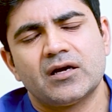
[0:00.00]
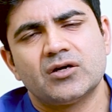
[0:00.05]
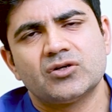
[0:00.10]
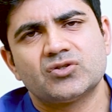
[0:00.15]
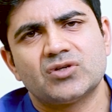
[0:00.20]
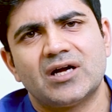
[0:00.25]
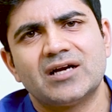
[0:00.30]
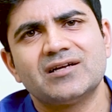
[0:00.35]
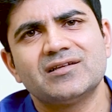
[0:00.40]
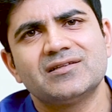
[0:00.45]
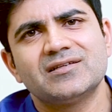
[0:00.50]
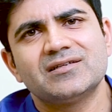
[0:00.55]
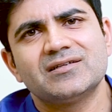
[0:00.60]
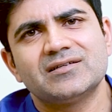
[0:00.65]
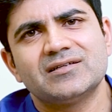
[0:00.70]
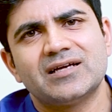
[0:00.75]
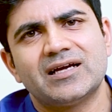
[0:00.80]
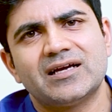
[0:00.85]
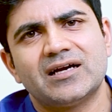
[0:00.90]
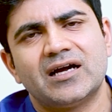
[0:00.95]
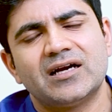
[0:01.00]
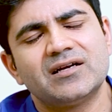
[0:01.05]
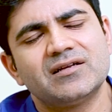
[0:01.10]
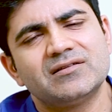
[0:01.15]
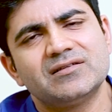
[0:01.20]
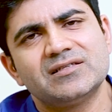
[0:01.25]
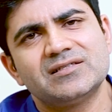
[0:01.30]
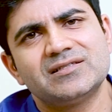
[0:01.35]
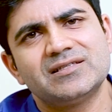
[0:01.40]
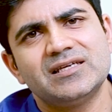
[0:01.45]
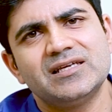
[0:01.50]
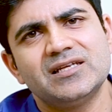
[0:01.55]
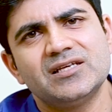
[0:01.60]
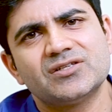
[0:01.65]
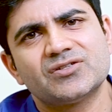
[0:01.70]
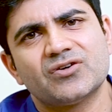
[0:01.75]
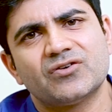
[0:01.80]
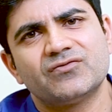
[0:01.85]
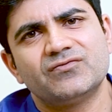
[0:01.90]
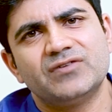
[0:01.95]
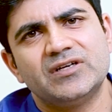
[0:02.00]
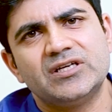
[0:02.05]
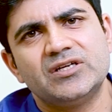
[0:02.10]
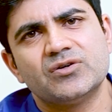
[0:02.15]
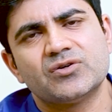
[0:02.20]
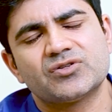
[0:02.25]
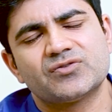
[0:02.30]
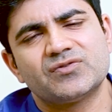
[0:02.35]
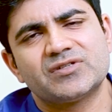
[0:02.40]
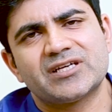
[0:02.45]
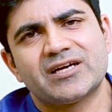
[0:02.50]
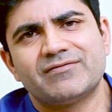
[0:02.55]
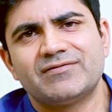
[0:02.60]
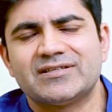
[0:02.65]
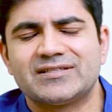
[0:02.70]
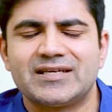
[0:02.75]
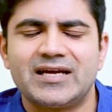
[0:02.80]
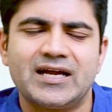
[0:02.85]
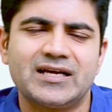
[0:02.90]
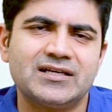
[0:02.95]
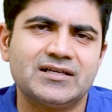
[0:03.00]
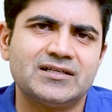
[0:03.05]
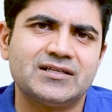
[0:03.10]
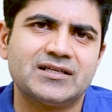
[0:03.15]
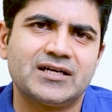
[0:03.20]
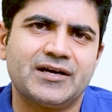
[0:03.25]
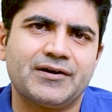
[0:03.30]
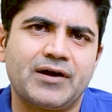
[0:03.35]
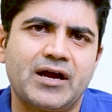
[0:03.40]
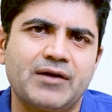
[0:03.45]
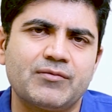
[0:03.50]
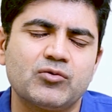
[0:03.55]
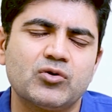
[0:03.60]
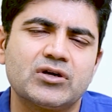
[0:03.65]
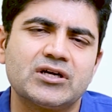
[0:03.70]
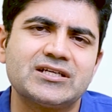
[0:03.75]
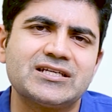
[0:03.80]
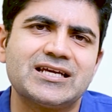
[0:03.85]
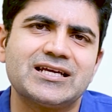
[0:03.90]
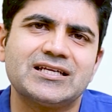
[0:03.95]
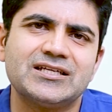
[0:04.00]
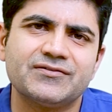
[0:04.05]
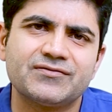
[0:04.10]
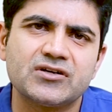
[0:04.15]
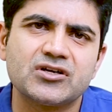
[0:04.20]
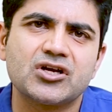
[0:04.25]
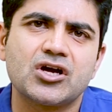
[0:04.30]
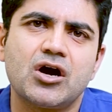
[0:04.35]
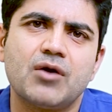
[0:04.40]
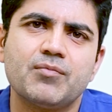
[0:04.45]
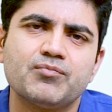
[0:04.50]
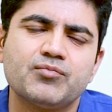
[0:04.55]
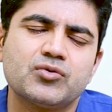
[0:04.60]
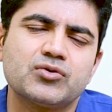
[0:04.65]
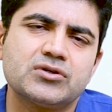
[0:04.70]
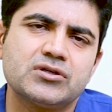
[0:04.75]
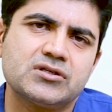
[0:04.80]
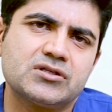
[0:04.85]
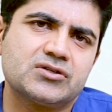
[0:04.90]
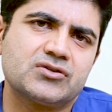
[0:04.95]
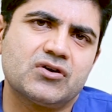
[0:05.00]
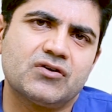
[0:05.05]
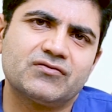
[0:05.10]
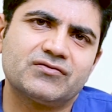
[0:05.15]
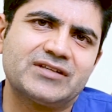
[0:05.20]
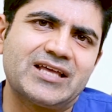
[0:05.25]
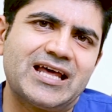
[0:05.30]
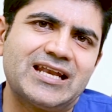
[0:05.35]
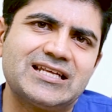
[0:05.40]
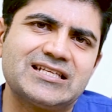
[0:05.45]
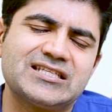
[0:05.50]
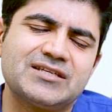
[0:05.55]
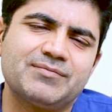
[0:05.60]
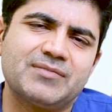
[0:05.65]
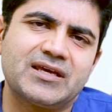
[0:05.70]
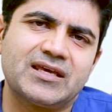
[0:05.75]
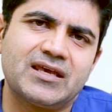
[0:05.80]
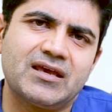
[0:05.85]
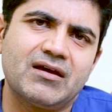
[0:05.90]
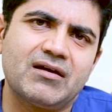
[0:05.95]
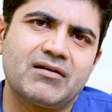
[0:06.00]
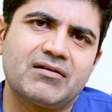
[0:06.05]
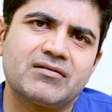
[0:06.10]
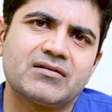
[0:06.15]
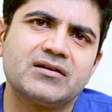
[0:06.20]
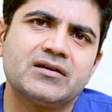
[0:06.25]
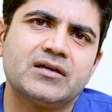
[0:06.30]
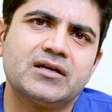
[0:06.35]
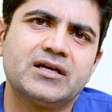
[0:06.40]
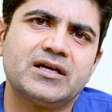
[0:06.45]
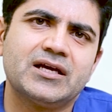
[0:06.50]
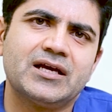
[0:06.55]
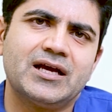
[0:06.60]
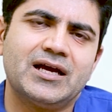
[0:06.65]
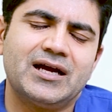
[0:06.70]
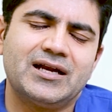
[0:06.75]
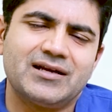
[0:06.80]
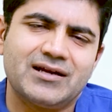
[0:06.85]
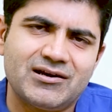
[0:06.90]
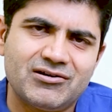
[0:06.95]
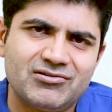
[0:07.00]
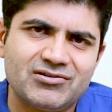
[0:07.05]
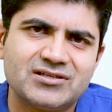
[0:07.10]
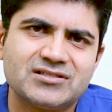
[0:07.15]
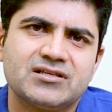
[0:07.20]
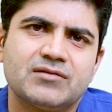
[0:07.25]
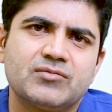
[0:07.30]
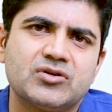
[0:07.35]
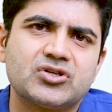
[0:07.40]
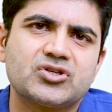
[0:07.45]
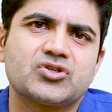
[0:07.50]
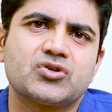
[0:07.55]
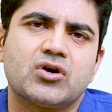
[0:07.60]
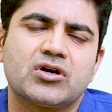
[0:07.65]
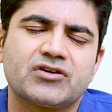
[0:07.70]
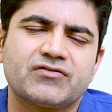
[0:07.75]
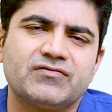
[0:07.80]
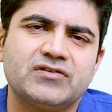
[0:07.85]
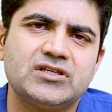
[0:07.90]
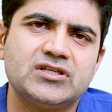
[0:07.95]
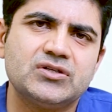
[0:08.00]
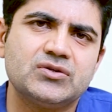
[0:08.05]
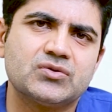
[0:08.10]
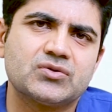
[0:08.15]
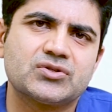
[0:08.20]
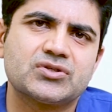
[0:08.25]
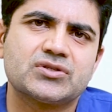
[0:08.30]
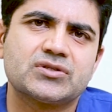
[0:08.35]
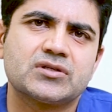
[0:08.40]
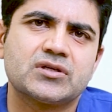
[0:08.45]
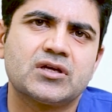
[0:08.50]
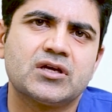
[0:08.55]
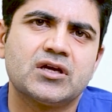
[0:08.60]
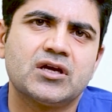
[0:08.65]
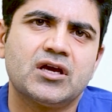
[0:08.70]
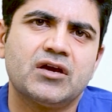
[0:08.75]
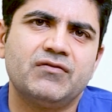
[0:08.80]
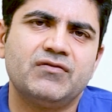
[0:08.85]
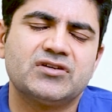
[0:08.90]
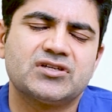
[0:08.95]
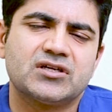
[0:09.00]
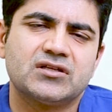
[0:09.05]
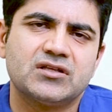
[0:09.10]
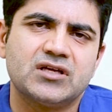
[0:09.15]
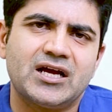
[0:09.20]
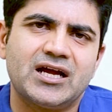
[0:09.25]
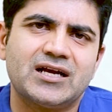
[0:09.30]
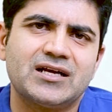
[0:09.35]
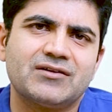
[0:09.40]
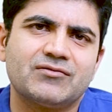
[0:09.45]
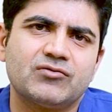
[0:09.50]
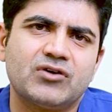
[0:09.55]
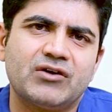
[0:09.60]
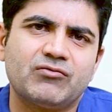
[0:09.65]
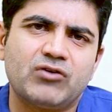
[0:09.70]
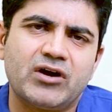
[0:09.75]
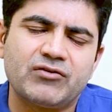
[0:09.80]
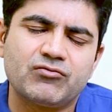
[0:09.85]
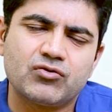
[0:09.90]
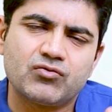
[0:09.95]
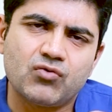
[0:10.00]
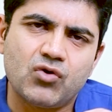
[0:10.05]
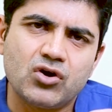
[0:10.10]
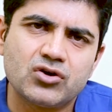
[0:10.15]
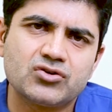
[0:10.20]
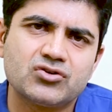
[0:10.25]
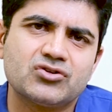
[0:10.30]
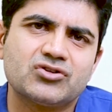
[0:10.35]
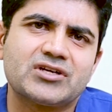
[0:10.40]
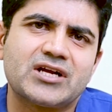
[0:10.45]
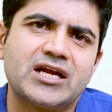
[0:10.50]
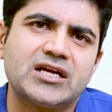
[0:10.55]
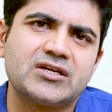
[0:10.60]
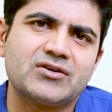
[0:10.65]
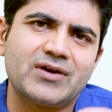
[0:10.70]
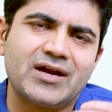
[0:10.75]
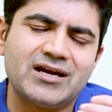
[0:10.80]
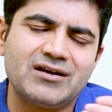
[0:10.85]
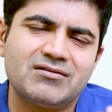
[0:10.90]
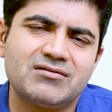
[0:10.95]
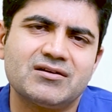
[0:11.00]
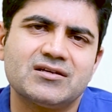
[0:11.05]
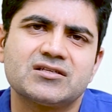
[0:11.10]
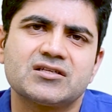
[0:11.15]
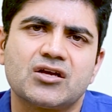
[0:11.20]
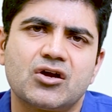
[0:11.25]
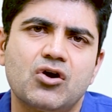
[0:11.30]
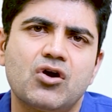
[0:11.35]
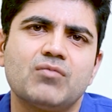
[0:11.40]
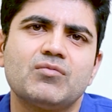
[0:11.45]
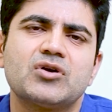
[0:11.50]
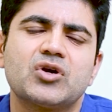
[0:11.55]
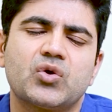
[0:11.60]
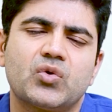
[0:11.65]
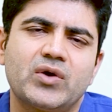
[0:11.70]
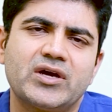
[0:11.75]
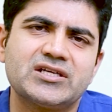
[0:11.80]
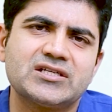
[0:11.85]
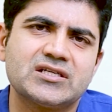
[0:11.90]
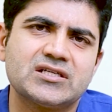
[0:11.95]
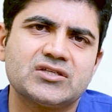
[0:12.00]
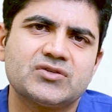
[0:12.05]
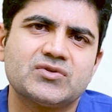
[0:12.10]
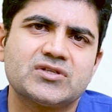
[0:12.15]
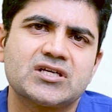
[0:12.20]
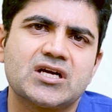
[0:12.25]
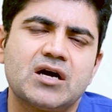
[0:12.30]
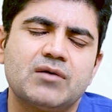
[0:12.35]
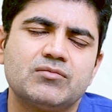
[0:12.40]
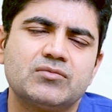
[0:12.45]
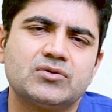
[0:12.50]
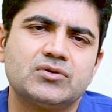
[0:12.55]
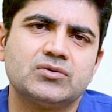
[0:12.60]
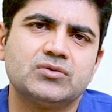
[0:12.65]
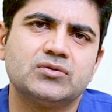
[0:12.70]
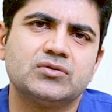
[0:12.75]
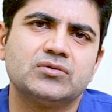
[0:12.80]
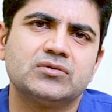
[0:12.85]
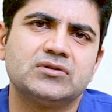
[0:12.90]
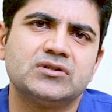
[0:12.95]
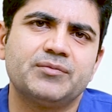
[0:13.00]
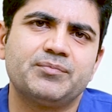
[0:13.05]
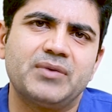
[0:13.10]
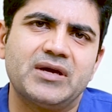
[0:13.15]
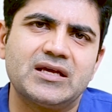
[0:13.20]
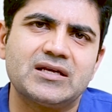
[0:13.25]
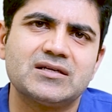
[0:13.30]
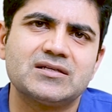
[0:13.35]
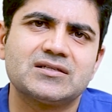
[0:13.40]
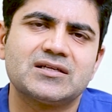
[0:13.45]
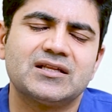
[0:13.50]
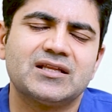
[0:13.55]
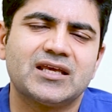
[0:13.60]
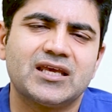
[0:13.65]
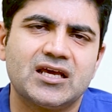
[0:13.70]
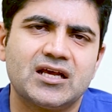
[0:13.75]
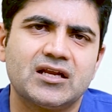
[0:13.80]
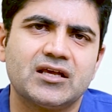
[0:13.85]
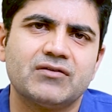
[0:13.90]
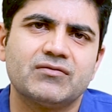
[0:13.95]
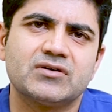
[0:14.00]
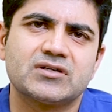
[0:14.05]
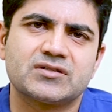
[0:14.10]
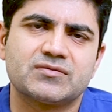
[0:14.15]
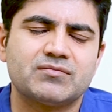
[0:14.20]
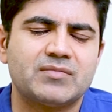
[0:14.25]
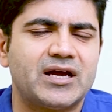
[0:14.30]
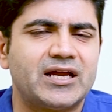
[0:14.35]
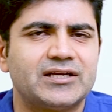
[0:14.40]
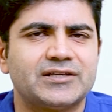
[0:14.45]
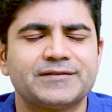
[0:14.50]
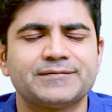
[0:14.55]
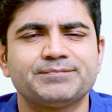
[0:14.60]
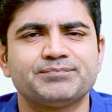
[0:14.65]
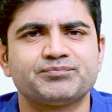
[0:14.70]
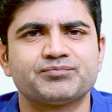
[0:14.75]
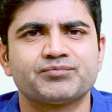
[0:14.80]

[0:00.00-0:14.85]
So under this series of videos which I've decided, I want to take different components of thalassemia care and address them in short videos, and I would want to try to address common questions which come to the parents and the caregivers' mind.